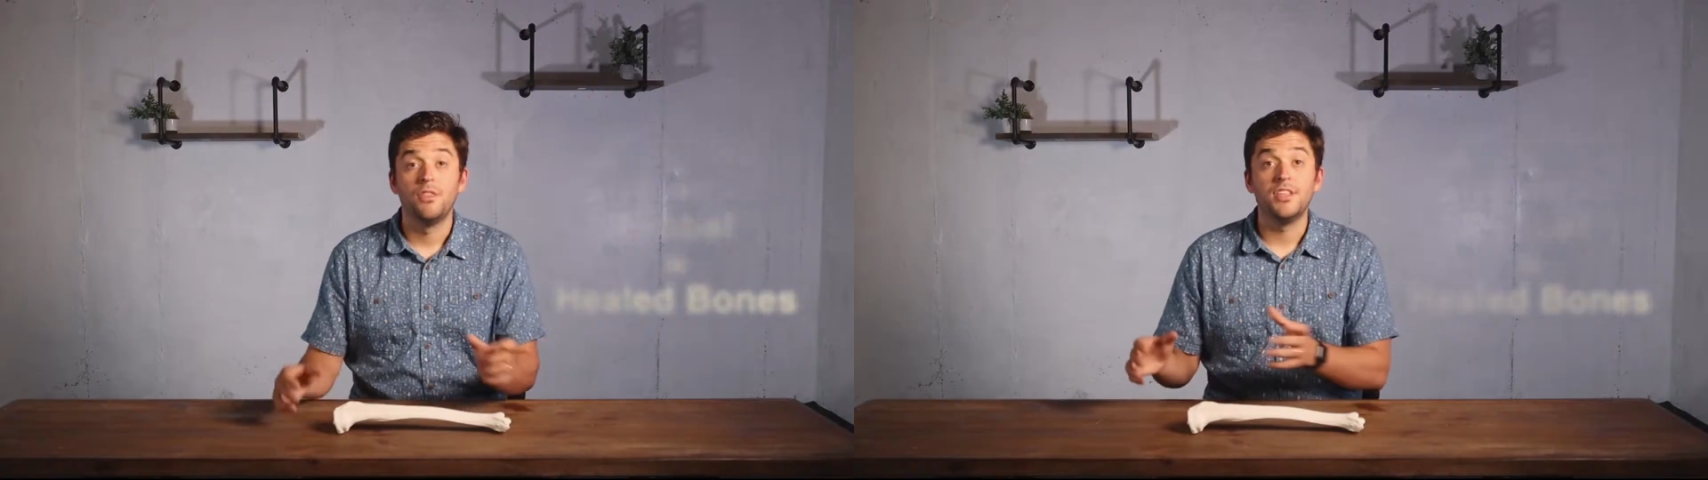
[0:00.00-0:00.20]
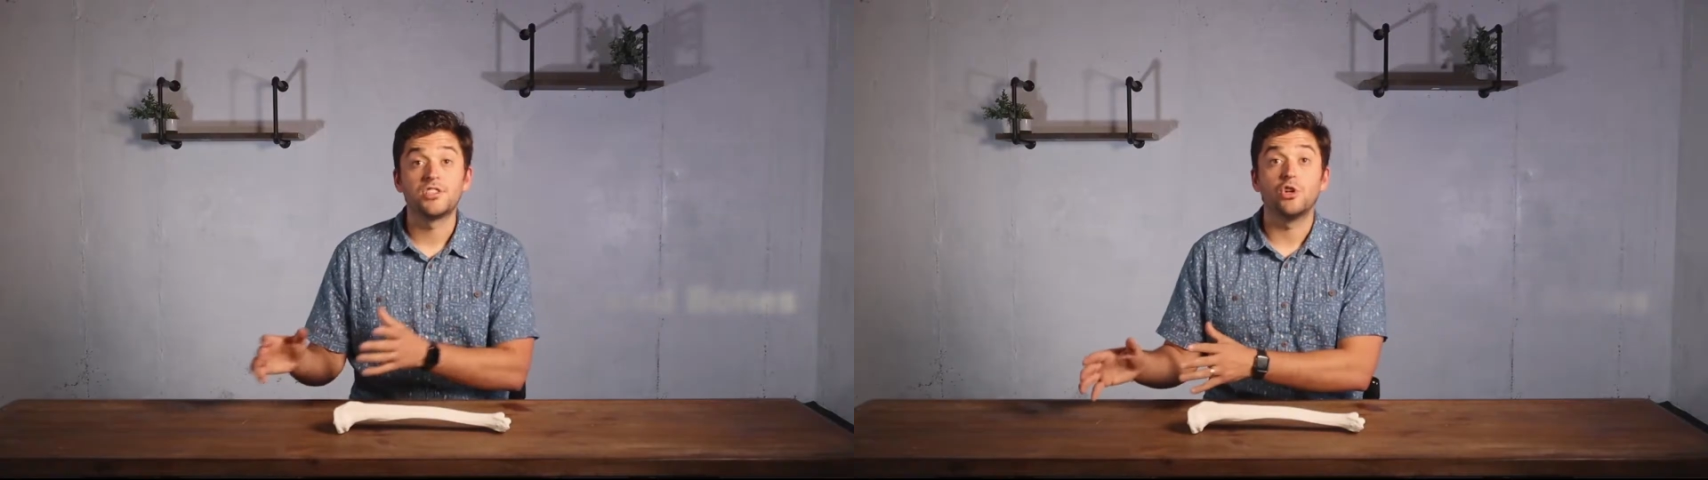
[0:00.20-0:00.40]

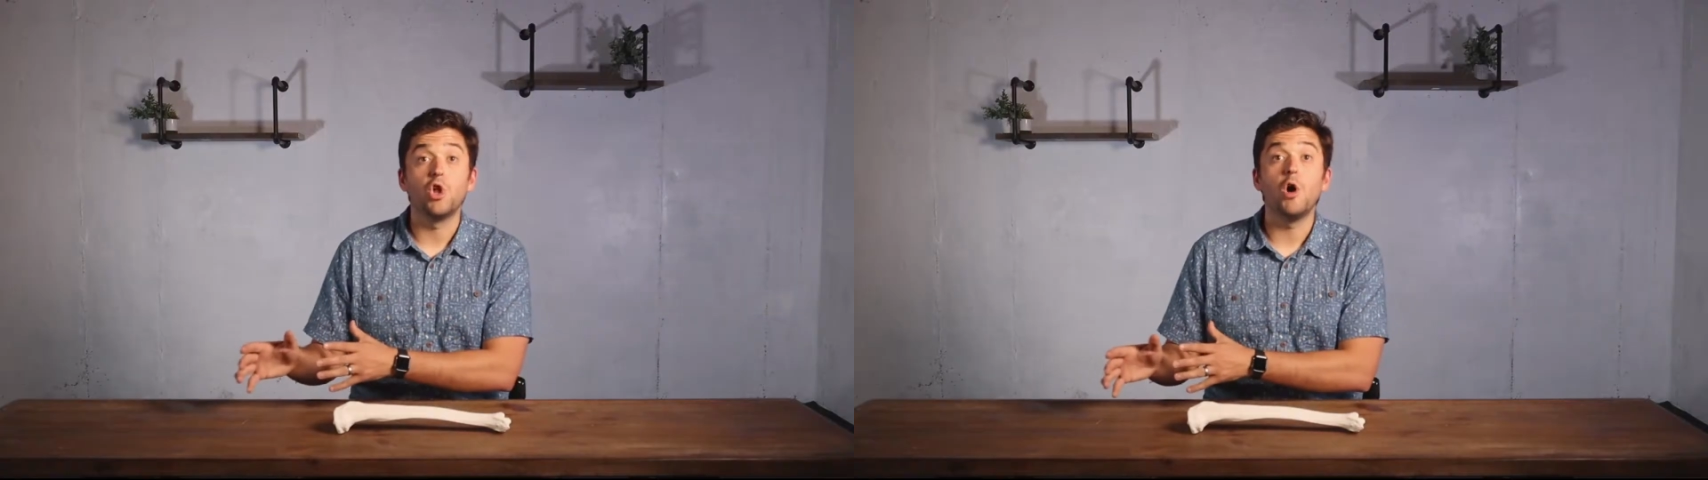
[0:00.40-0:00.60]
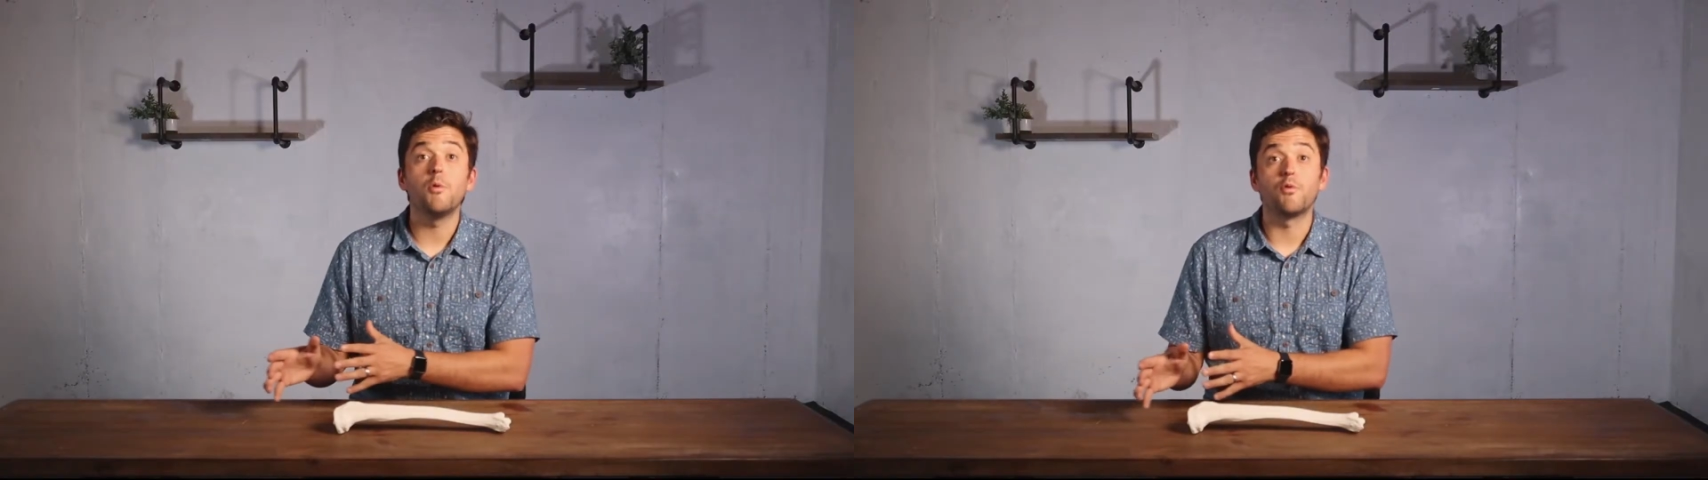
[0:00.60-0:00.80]
This
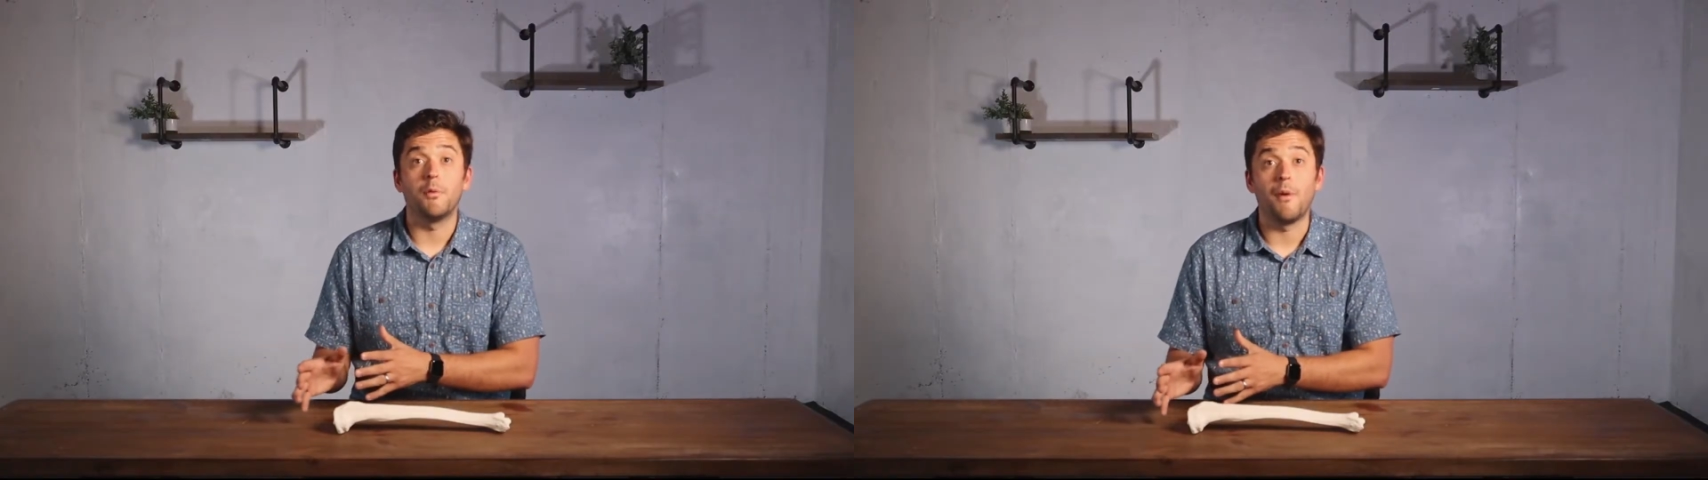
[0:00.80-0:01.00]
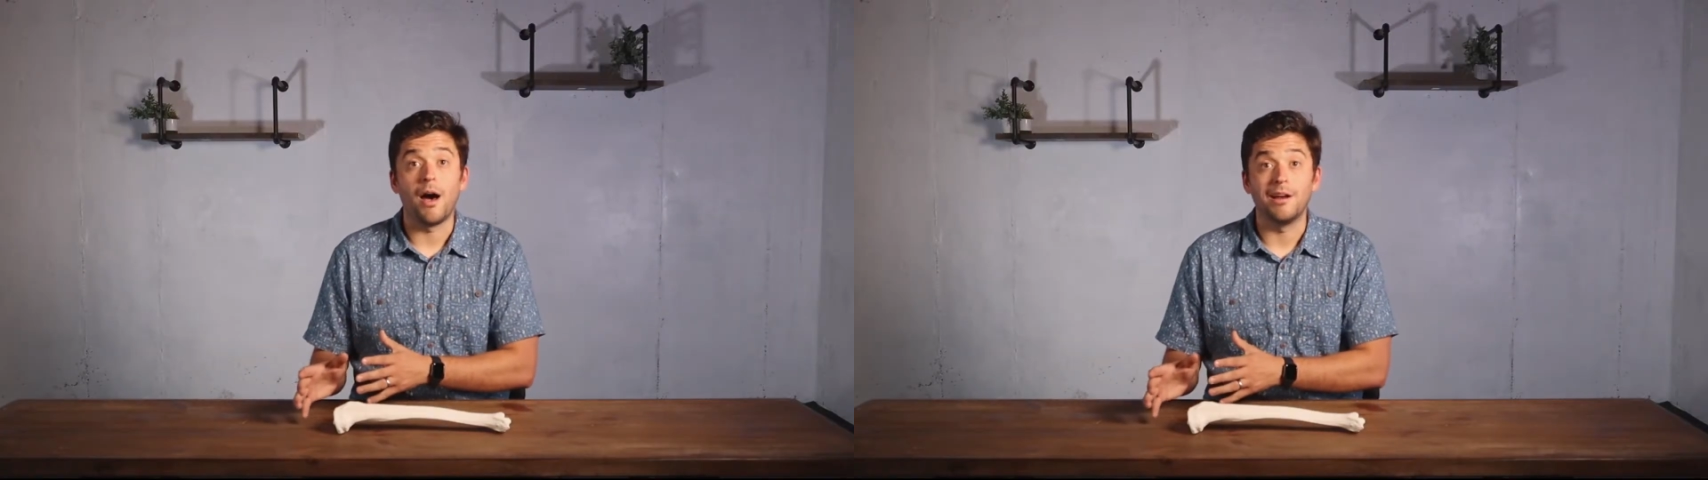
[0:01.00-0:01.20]
global
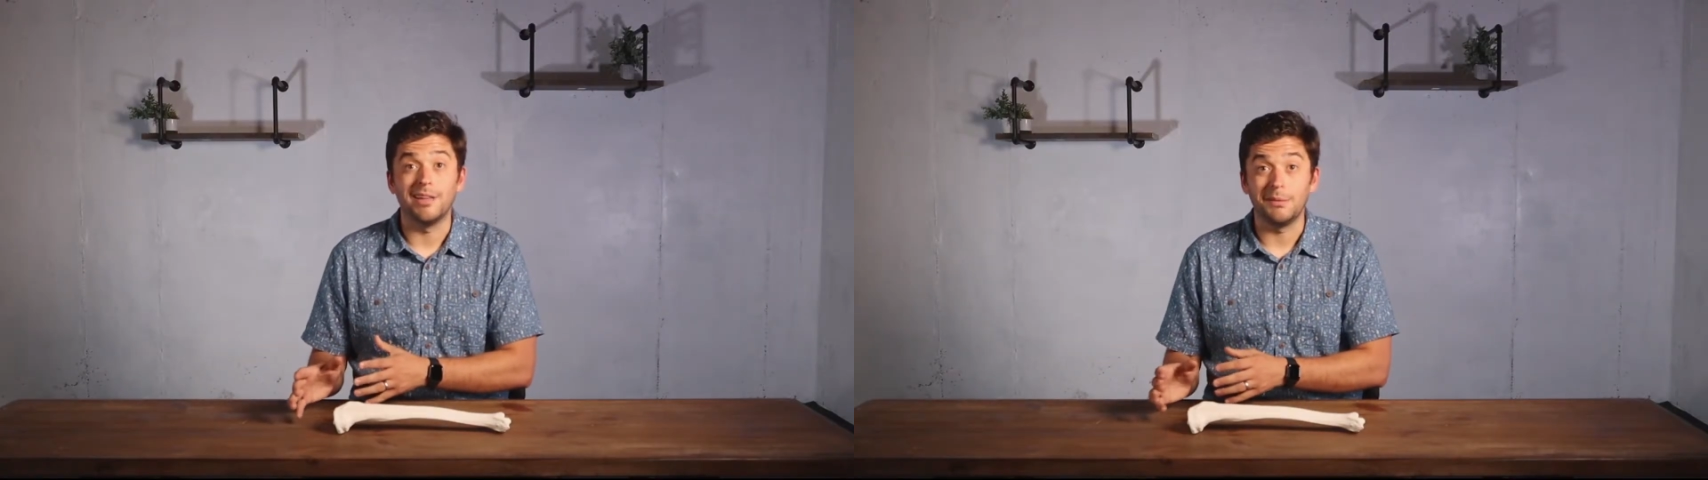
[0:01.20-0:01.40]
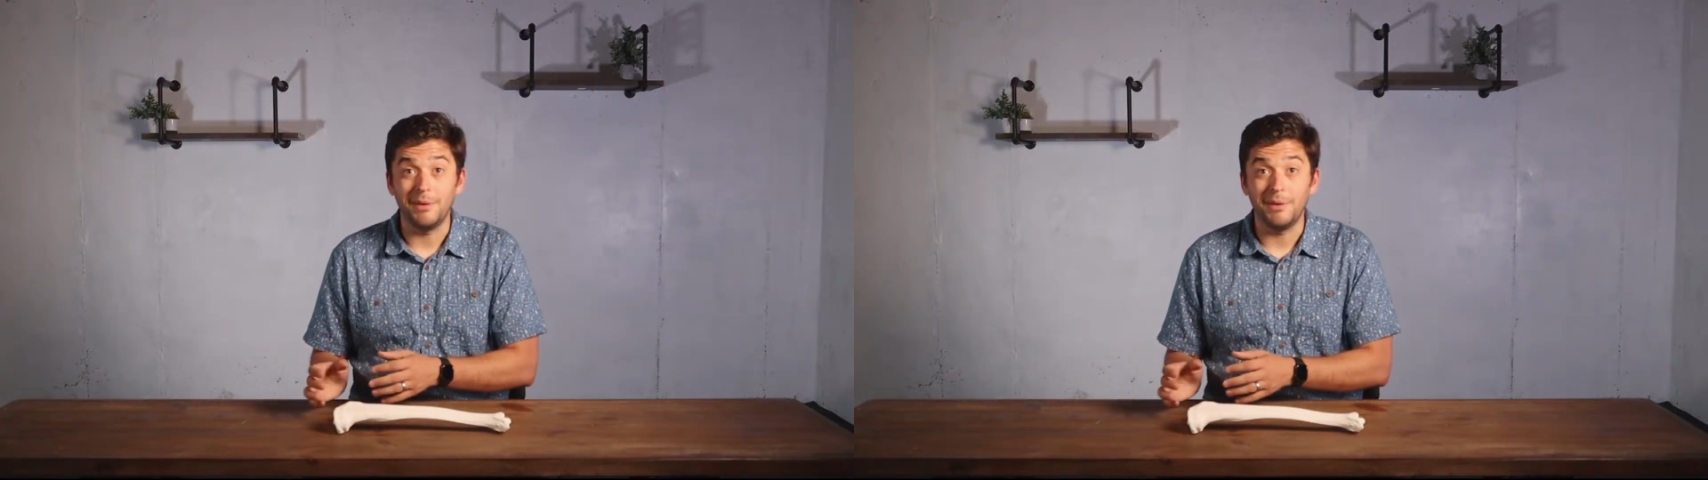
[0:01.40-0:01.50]
remodeling,